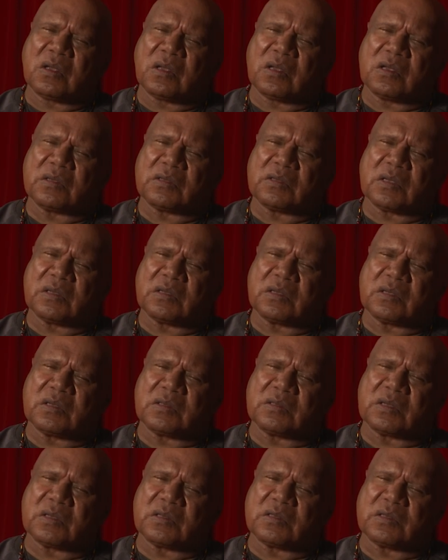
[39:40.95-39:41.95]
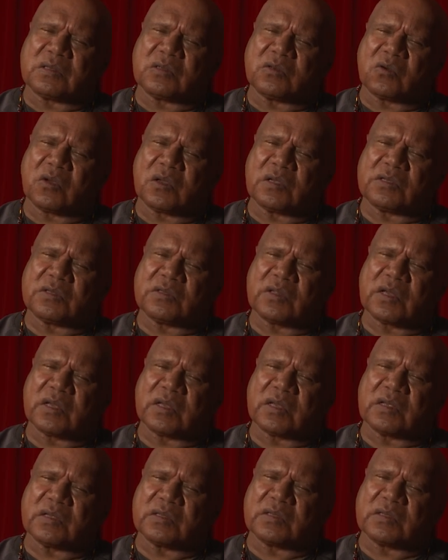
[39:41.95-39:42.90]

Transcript: is a joyous thing.